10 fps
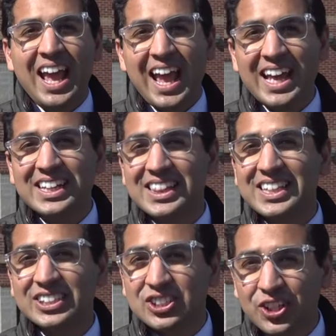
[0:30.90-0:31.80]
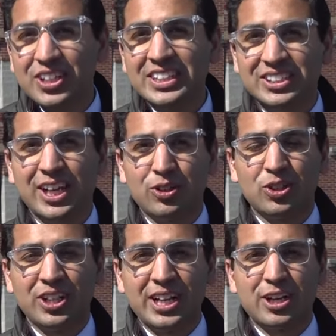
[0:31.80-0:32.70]
and the Attorney
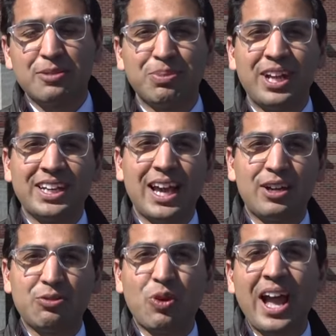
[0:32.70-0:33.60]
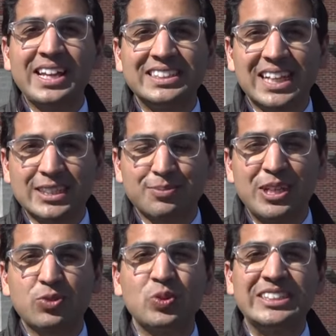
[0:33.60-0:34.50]
General here in Blount County, Ryan
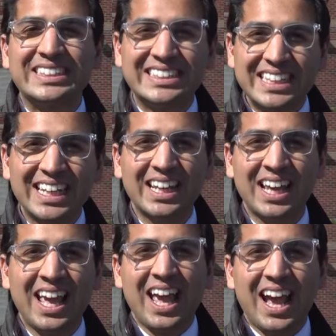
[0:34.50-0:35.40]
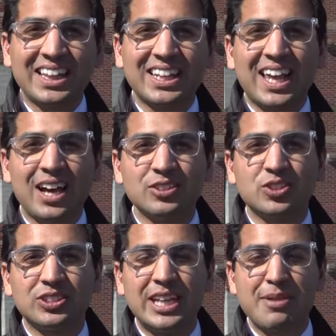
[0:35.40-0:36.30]
Desmond, was seated at the
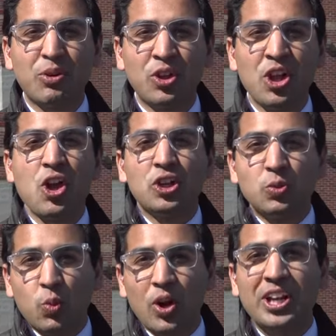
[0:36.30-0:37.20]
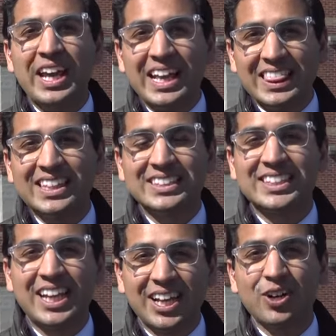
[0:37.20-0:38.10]
counsel table working this
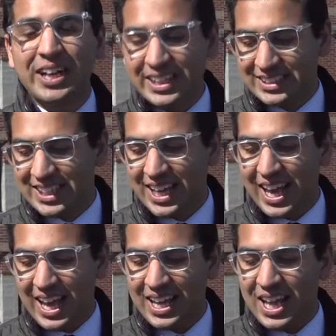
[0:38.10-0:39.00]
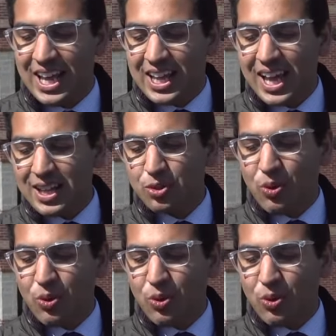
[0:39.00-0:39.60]
hearing today. Kenneth